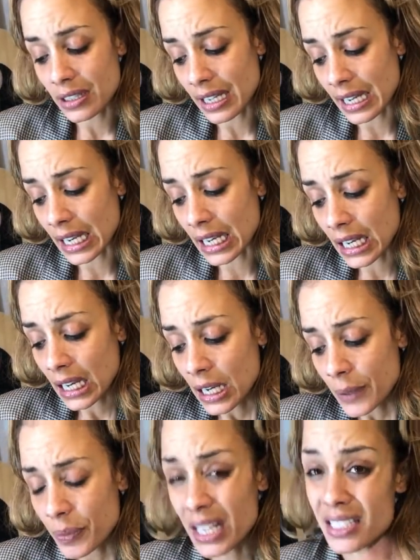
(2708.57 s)
like
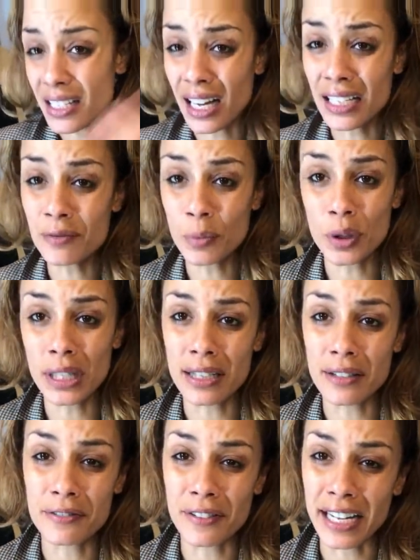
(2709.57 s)
it's kind of more like
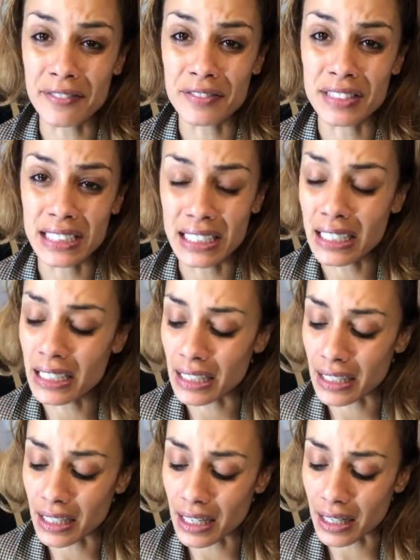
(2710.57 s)
a
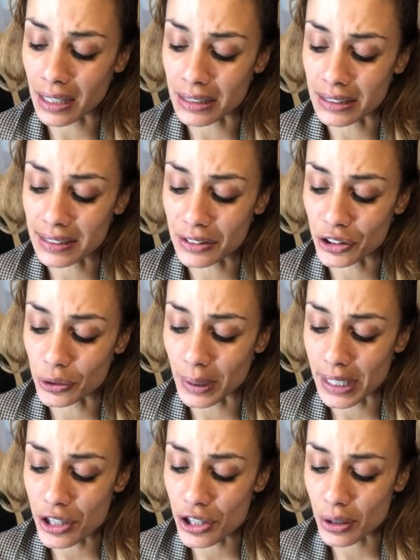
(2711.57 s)
5D
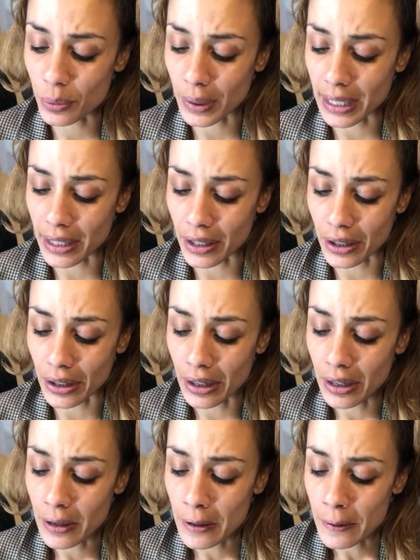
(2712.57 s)
situation where
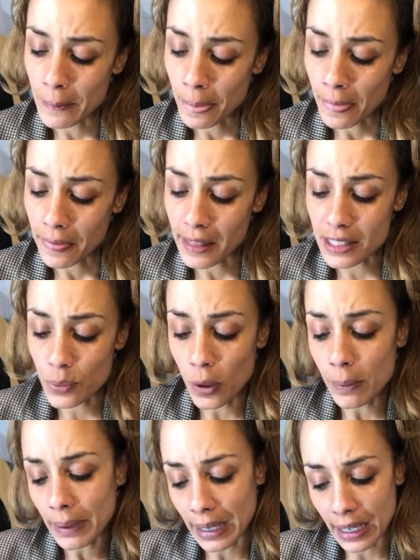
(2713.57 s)
this
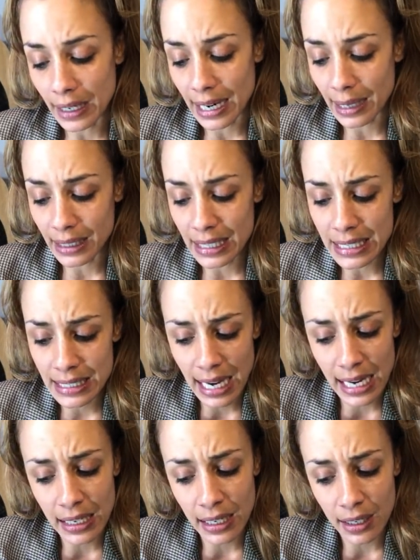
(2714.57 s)
woman, and I'm going
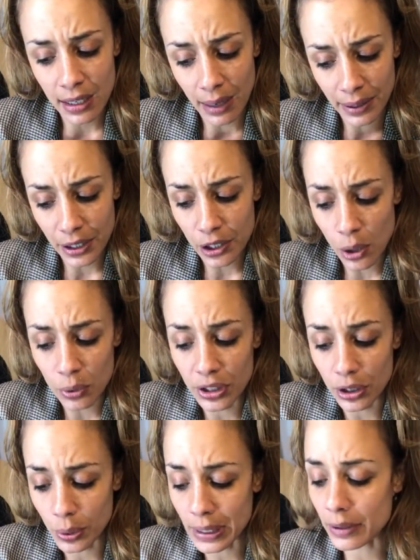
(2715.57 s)
to go with the
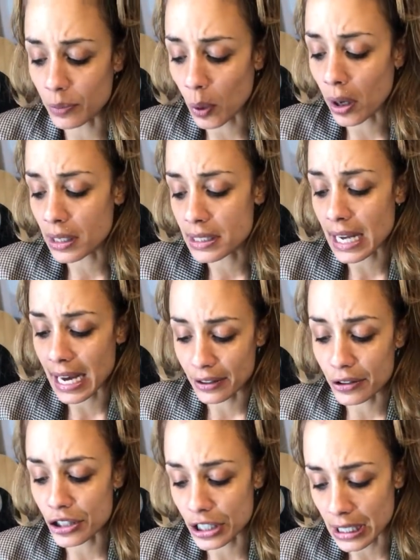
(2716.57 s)
Queen of Wands
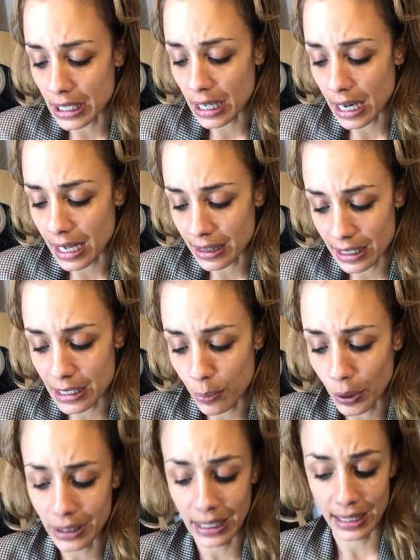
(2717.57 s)
energy at this
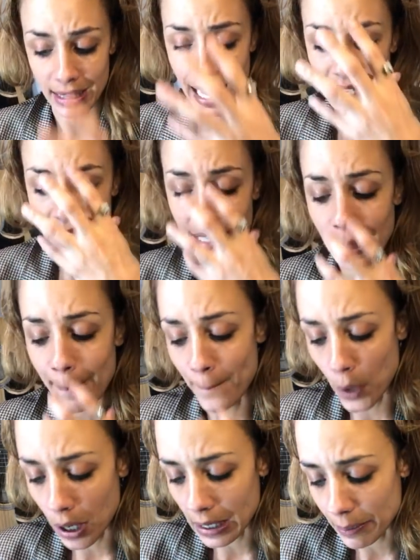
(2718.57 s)
point. Like that's the
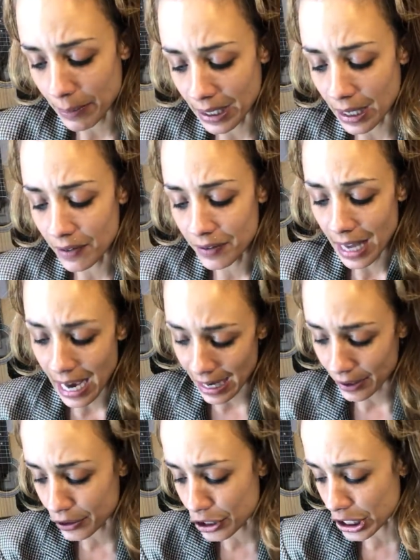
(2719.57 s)
embodiment of the
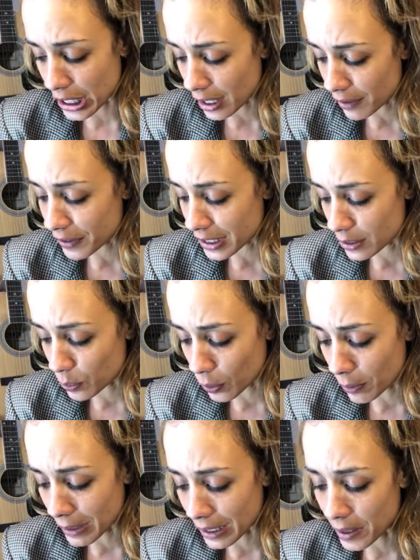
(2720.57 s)
energy of this
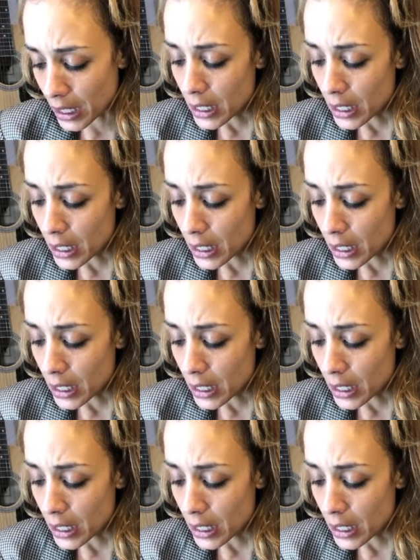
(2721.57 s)
woman.